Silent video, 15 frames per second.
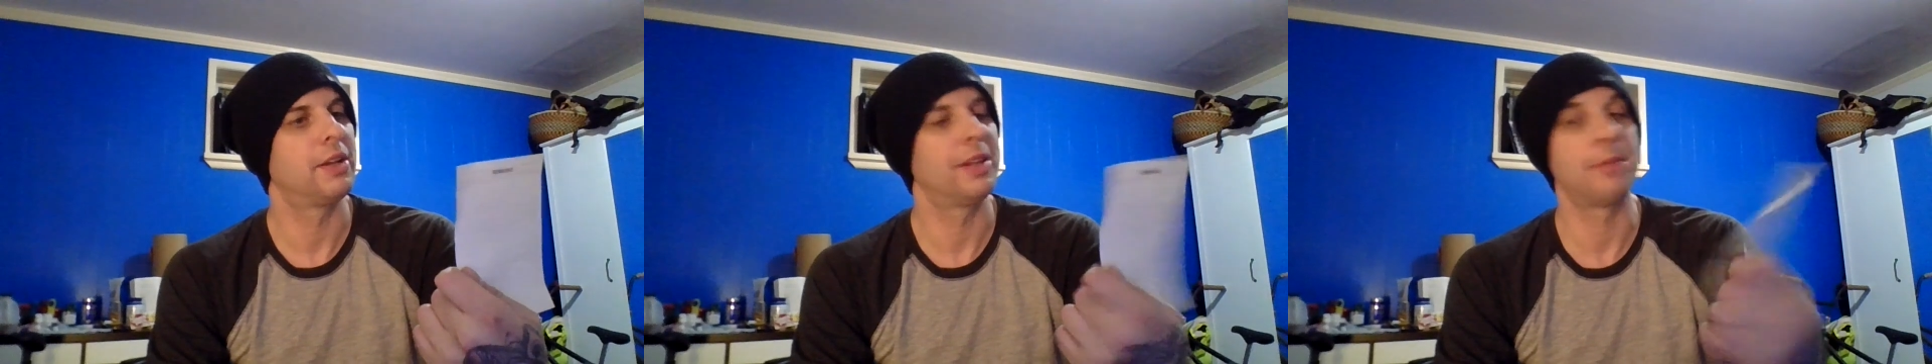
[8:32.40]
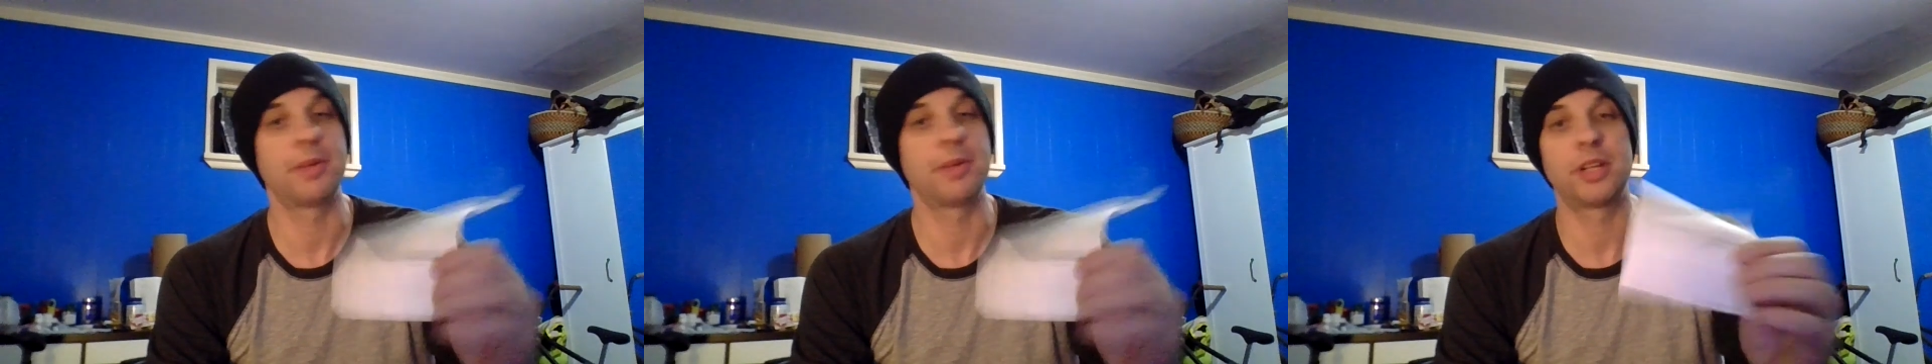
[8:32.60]

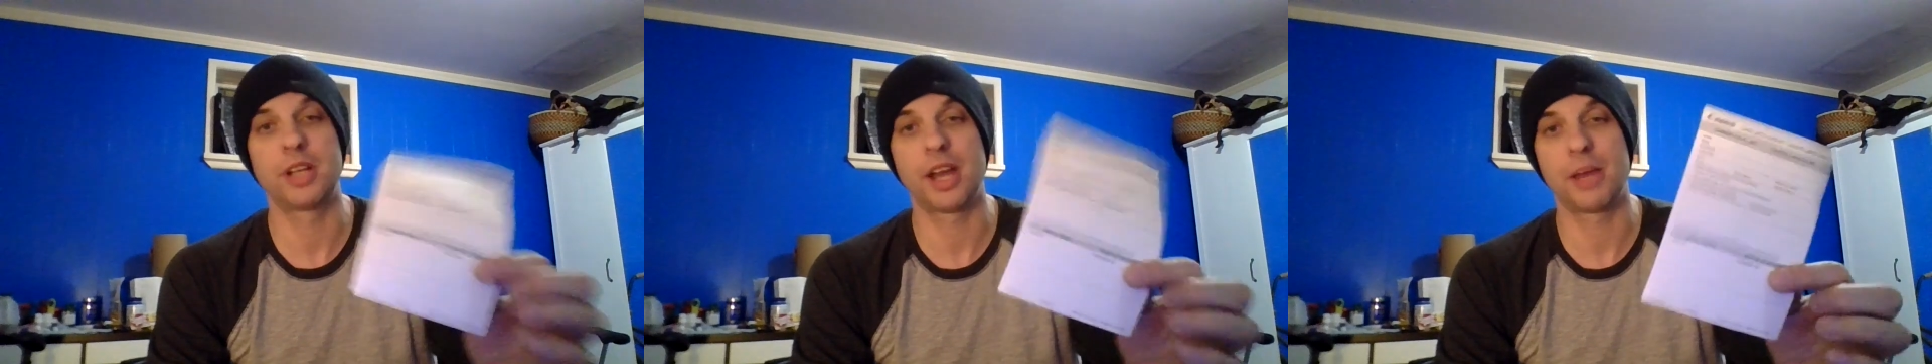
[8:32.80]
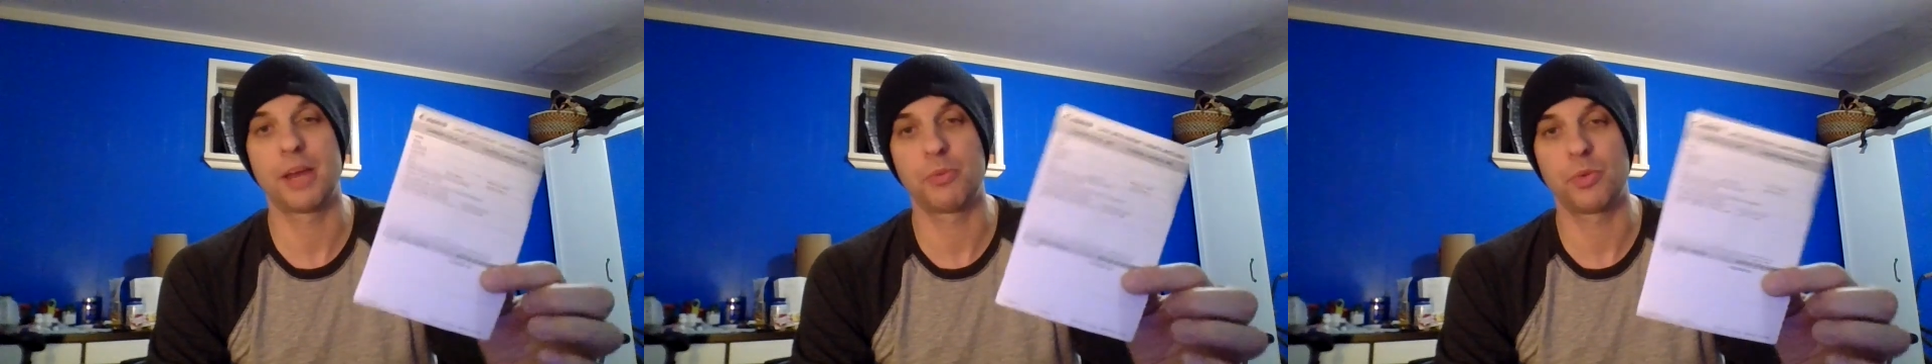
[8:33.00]
limited
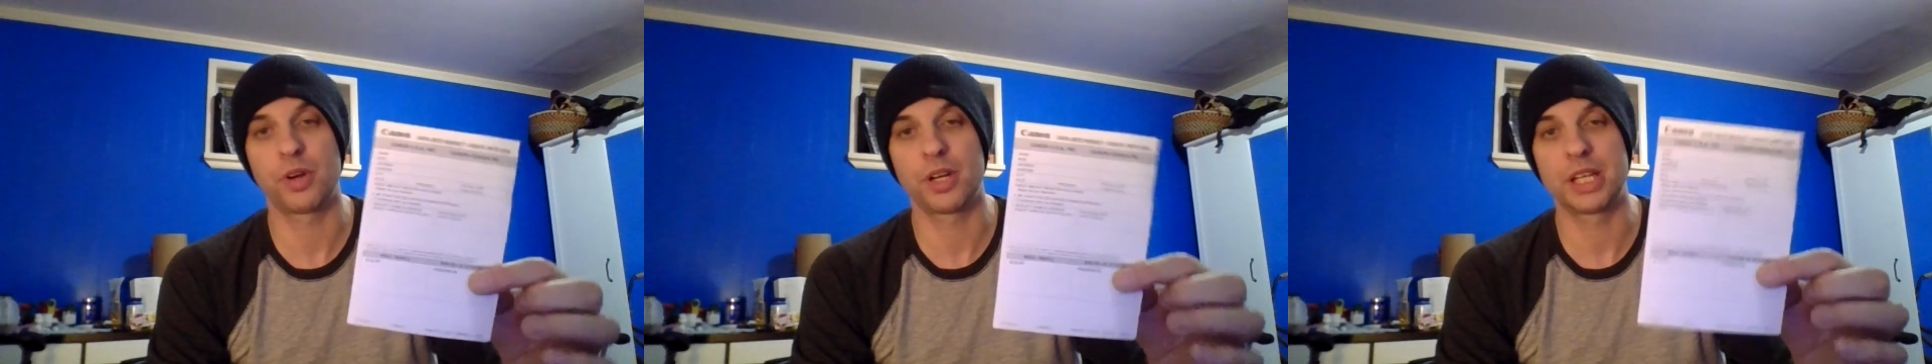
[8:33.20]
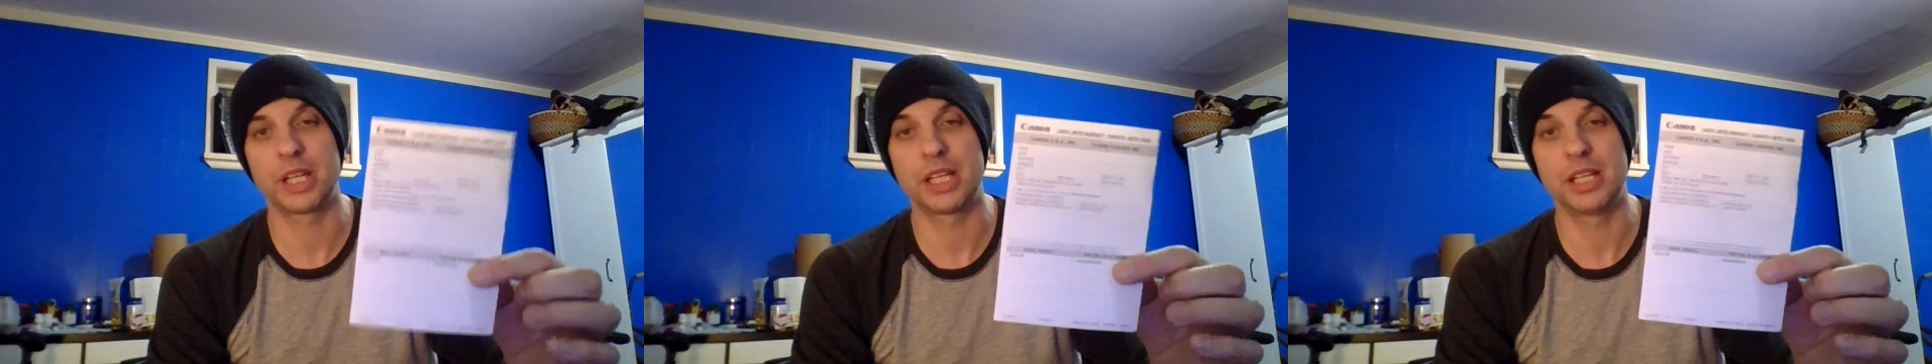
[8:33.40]
time
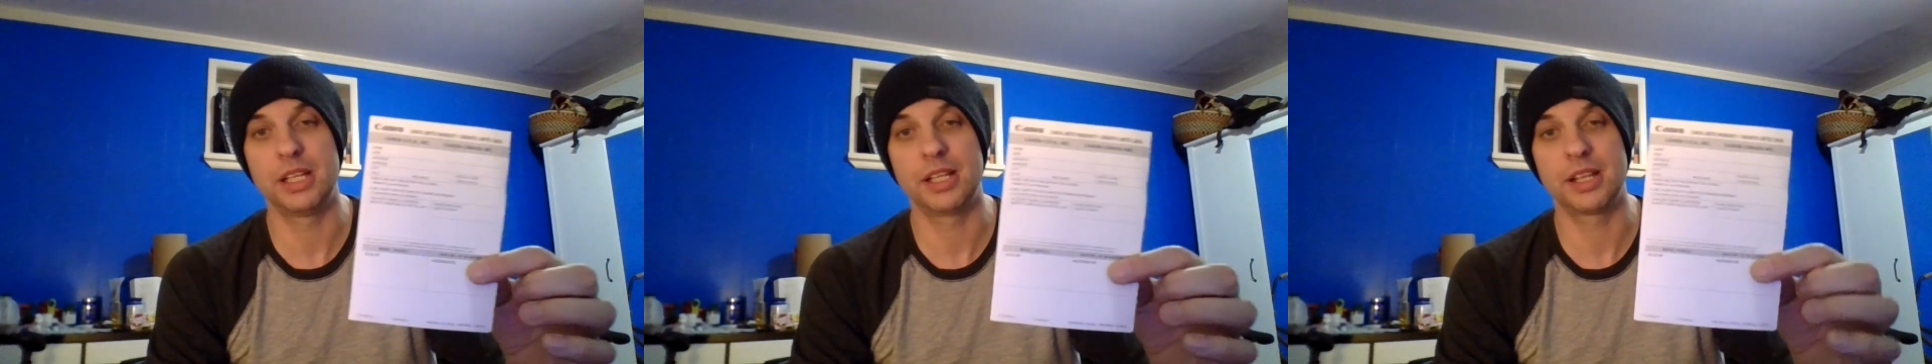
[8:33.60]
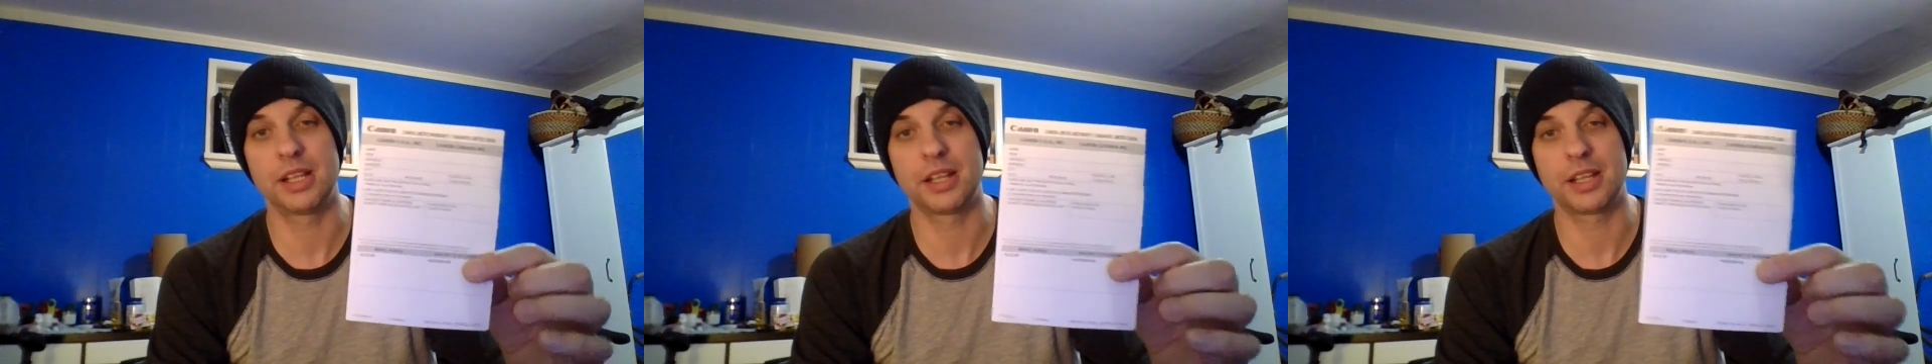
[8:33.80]

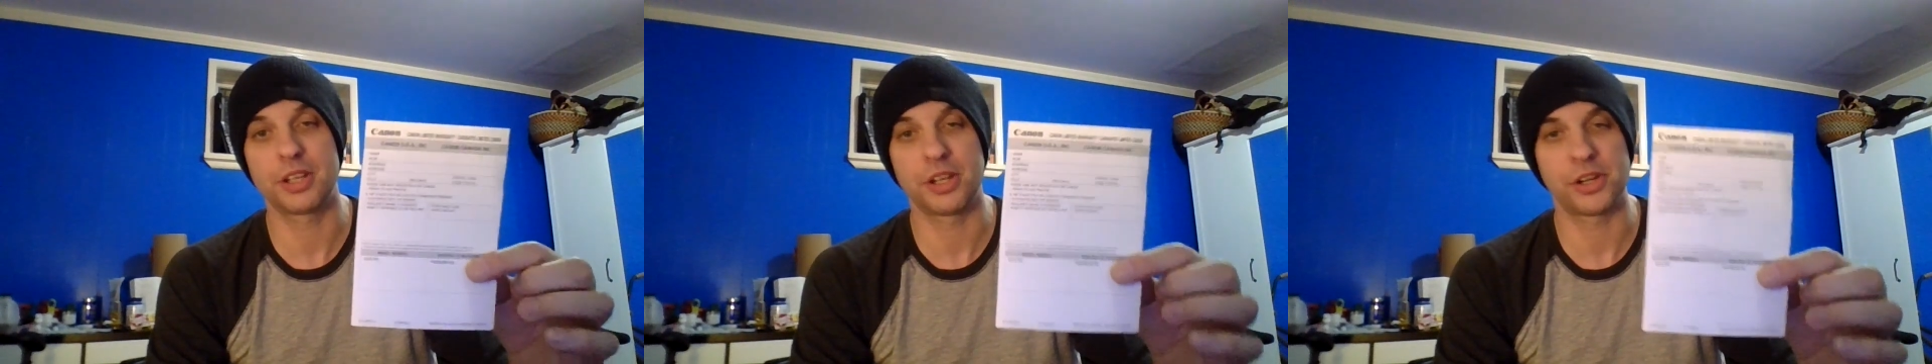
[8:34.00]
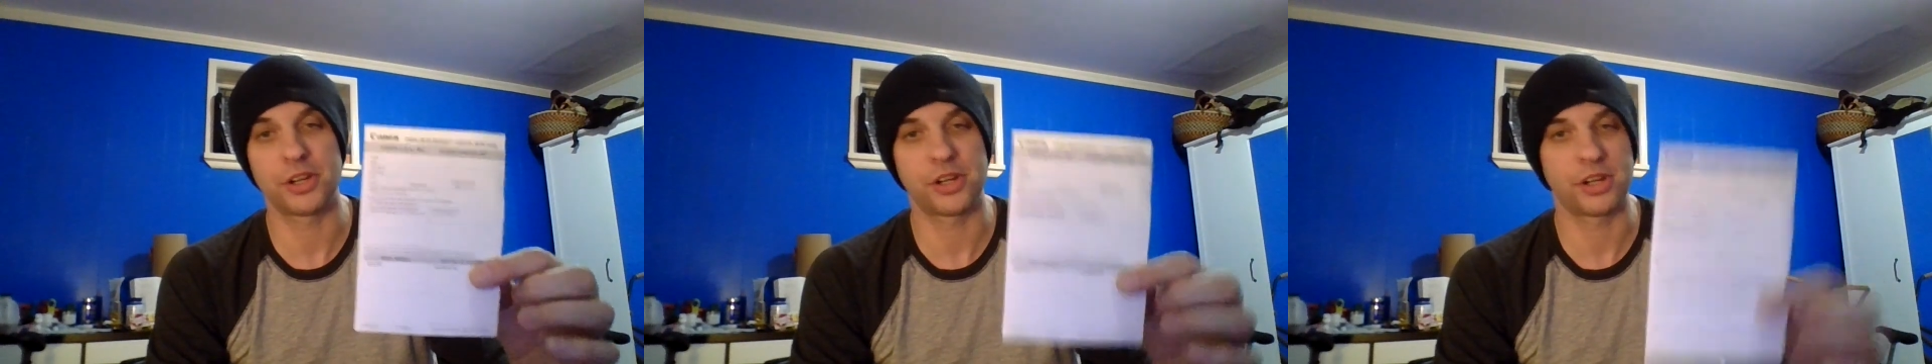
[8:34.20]
warranty. I think it's
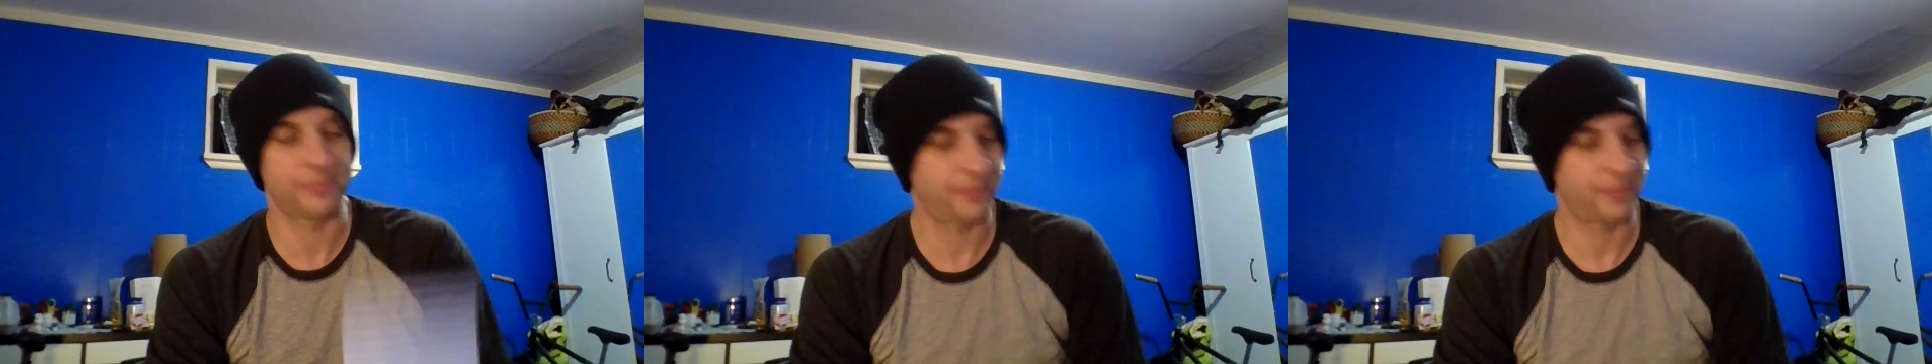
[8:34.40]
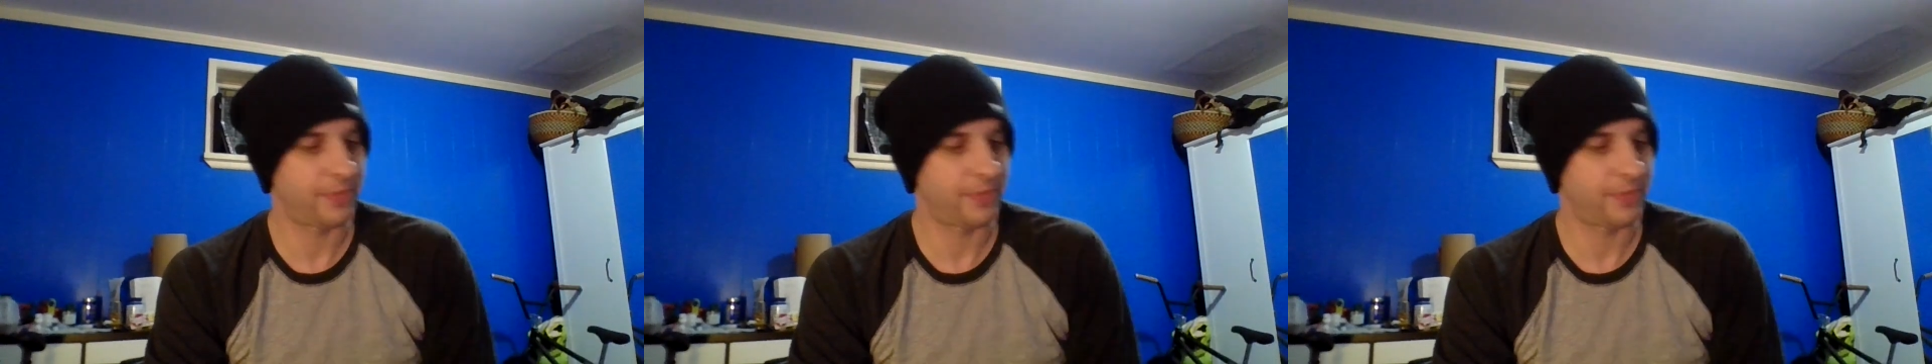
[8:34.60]
a year,